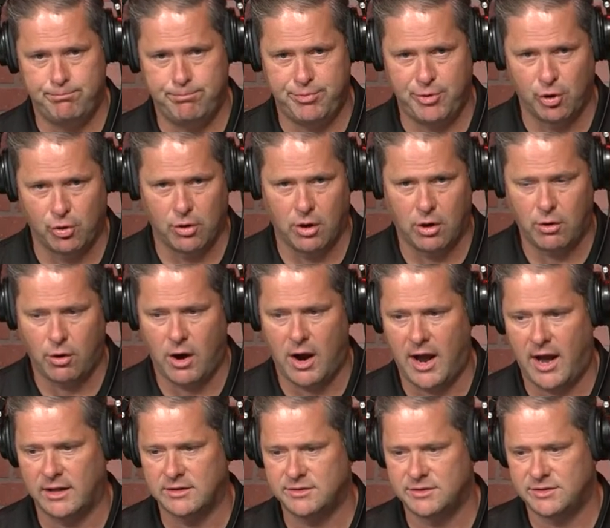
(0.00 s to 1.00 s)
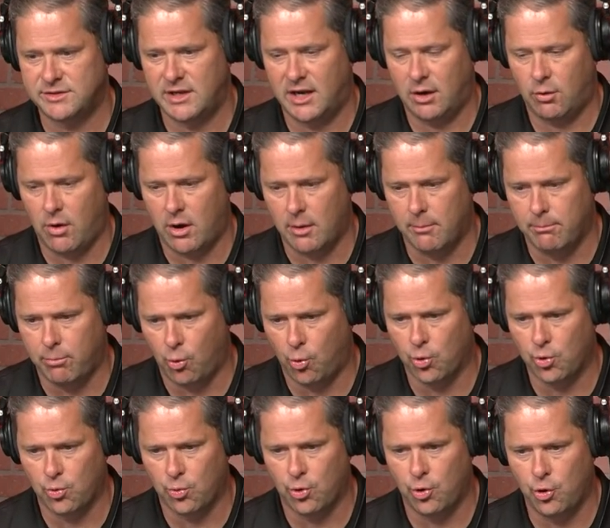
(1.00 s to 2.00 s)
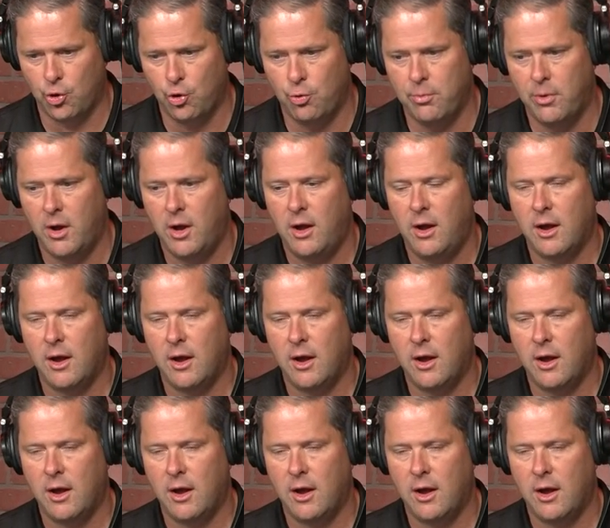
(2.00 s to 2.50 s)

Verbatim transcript: bureaucrats sitting around a boardroom